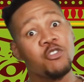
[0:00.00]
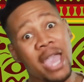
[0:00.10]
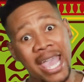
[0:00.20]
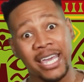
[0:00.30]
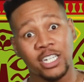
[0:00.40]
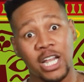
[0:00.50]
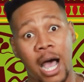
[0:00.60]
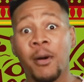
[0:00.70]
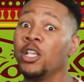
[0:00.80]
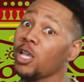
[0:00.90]
You can't get a
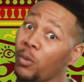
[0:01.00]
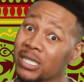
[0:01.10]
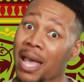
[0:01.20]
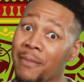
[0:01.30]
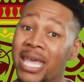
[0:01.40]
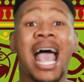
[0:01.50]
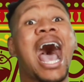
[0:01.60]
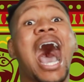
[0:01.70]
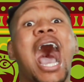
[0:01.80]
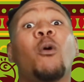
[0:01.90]
job. So what does that mean?
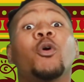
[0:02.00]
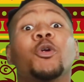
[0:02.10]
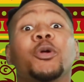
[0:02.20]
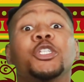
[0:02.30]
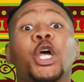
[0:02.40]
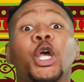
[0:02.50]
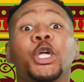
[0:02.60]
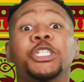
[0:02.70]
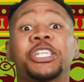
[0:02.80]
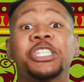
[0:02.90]
I want to
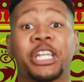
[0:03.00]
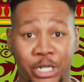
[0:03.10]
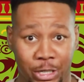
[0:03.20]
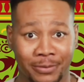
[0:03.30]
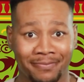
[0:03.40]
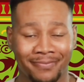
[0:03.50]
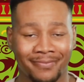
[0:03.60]
return to sender.